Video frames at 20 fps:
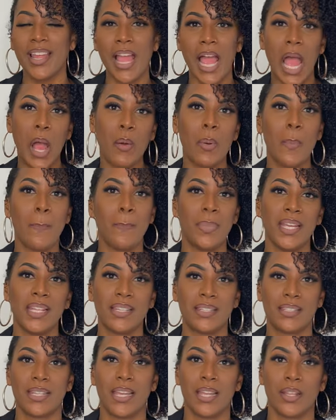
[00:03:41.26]
our
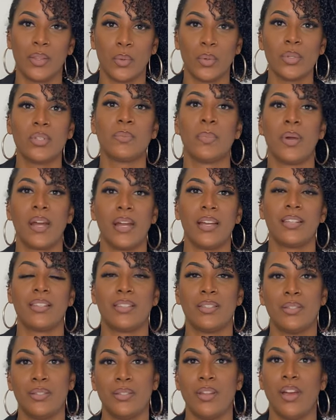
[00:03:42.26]
bits, like those
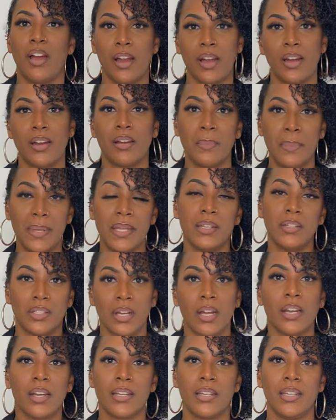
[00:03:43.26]
parts, are a bit
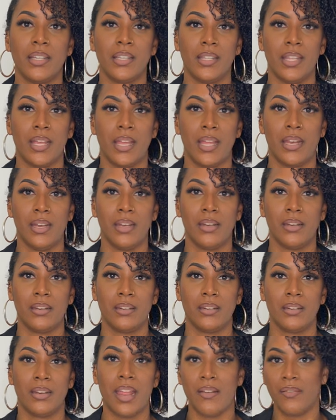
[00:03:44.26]
darker than
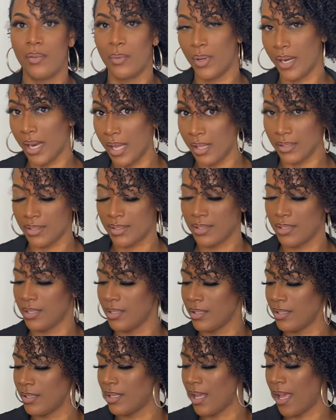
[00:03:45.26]
everyone
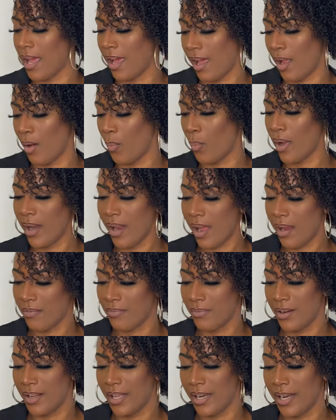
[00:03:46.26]
else's. And what I've
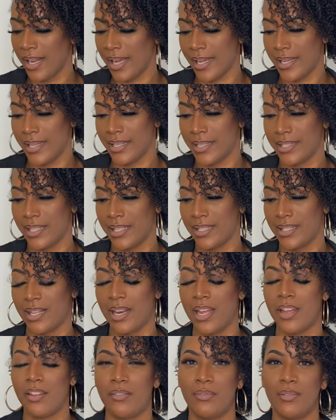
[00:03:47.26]
realized is that
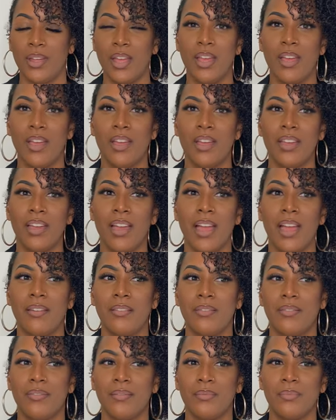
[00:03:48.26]

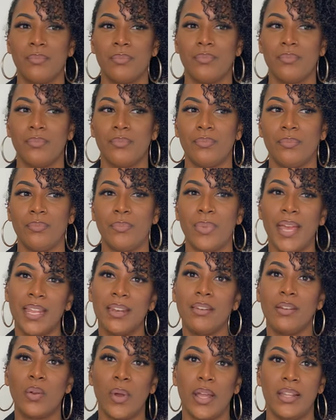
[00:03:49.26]
I've
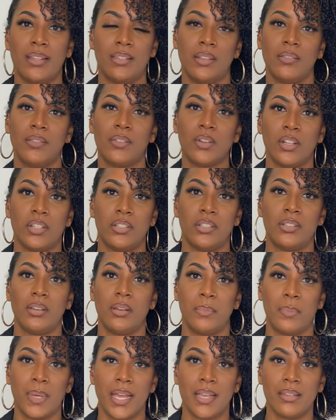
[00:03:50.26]
been quite self-conscious in
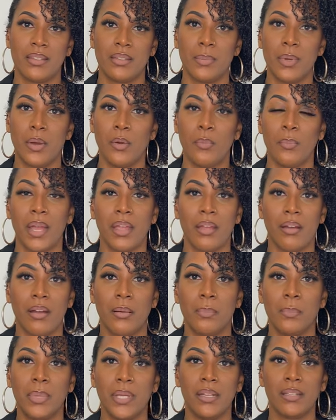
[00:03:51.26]
the past about my
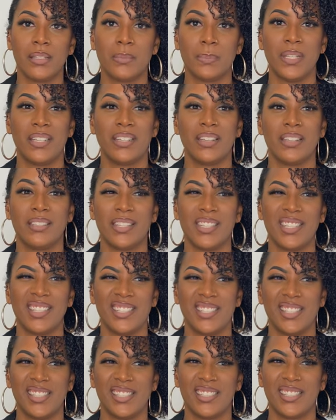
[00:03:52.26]
armpits because it
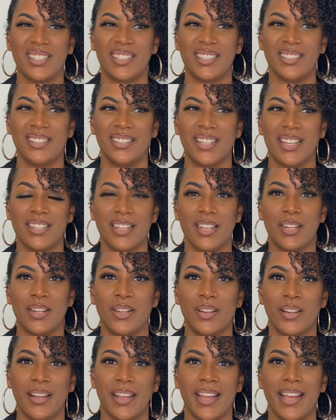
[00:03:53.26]
just doesn't
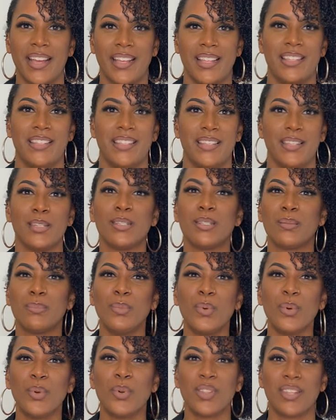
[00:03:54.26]
look as
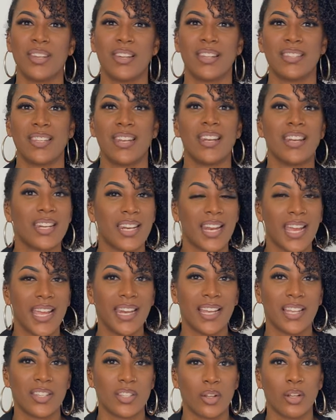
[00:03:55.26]
smooth and as light
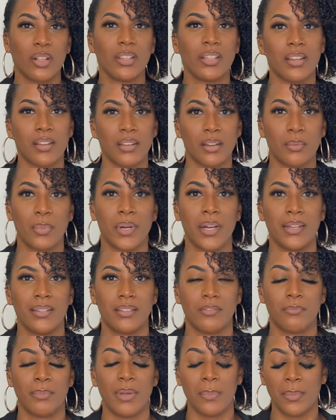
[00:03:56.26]
as all the other parts of my